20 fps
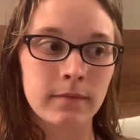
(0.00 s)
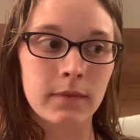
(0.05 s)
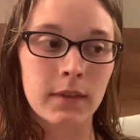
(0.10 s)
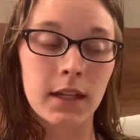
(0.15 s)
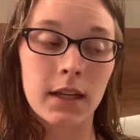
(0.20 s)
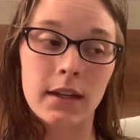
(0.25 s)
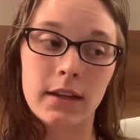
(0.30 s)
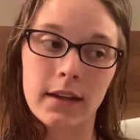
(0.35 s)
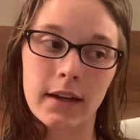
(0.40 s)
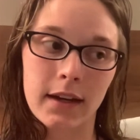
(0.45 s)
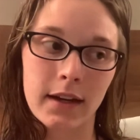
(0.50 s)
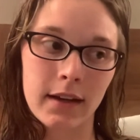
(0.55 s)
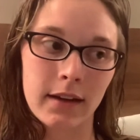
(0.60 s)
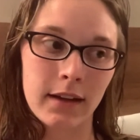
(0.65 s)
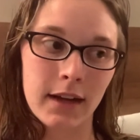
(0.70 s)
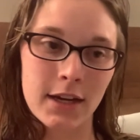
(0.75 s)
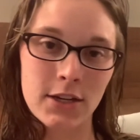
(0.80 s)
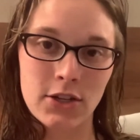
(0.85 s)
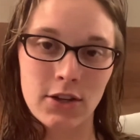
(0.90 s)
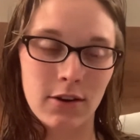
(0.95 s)
yeah,
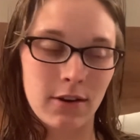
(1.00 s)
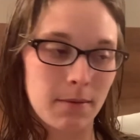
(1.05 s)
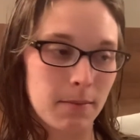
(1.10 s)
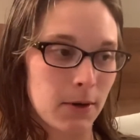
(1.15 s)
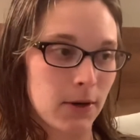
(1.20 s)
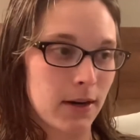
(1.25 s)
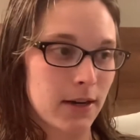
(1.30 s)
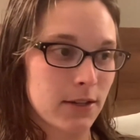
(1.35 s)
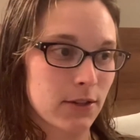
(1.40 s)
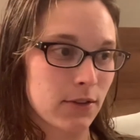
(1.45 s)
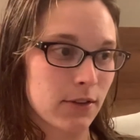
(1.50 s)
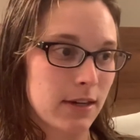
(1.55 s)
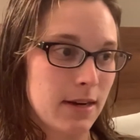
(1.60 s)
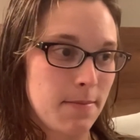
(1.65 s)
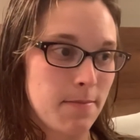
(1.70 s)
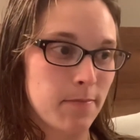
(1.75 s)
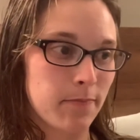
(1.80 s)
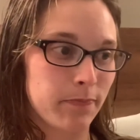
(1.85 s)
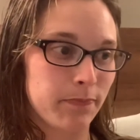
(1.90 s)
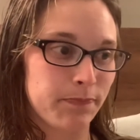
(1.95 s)
I showed him our ice
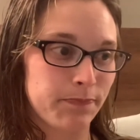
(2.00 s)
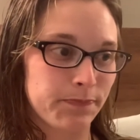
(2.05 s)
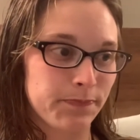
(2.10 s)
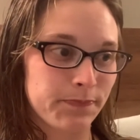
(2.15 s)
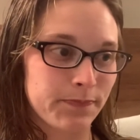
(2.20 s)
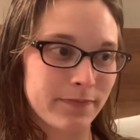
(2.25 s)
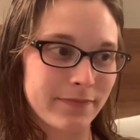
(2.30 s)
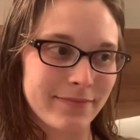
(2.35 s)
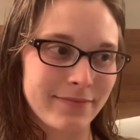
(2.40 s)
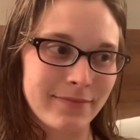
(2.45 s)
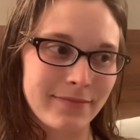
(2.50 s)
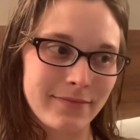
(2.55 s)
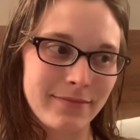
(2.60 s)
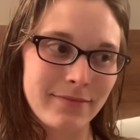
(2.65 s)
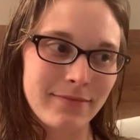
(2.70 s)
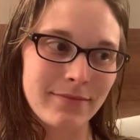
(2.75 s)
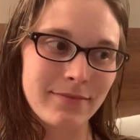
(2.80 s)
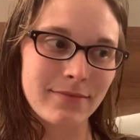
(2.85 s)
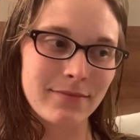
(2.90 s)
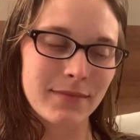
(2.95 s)
cream.
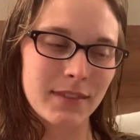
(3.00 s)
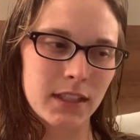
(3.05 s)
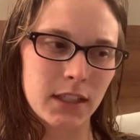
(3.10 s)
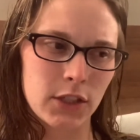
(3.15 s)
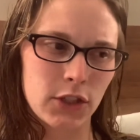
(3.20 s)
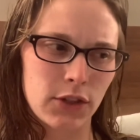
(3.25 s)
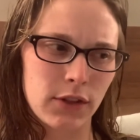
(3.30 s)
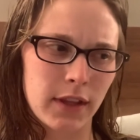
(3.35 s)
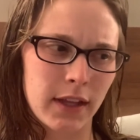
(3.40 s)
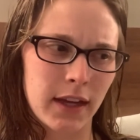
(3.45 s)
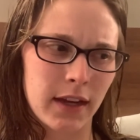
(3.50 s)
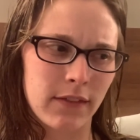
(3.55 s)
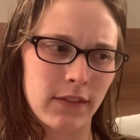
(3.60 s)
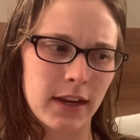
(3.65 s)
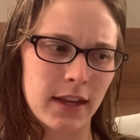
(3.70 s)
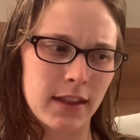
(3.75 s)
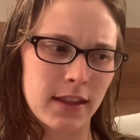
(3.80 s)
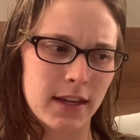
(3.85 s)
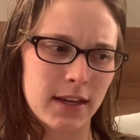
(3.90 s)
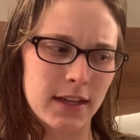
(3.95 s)
Did you think of
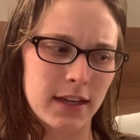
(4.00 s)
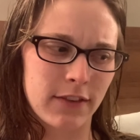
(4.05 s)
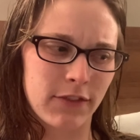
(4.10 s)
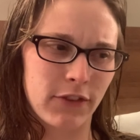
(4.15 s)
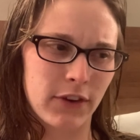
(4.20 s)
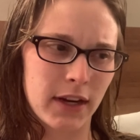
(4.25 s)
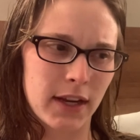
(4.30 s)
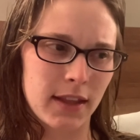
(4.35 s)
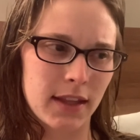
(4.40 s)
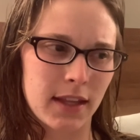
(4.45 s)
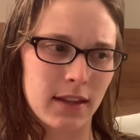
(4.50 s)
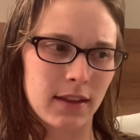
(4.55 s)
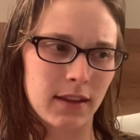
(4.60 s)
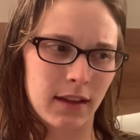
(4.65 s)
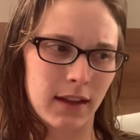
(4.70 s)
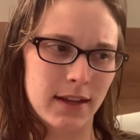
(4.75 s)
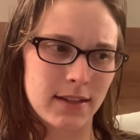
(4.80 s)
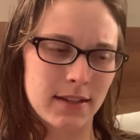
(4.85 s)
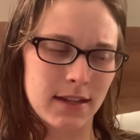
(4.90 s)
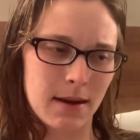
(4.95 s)
anything different than the
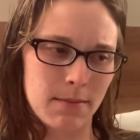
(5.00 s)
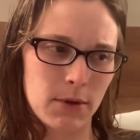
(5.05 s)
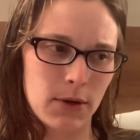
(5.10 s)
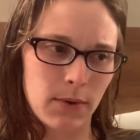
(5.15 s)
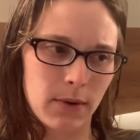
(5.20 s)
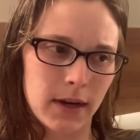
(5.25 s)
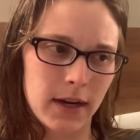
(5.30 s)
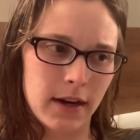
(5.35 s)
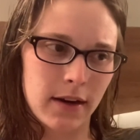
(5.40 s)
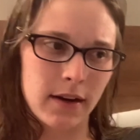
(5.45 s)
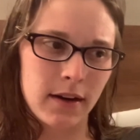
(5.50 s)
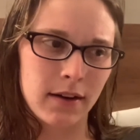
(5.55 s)
last time you were here?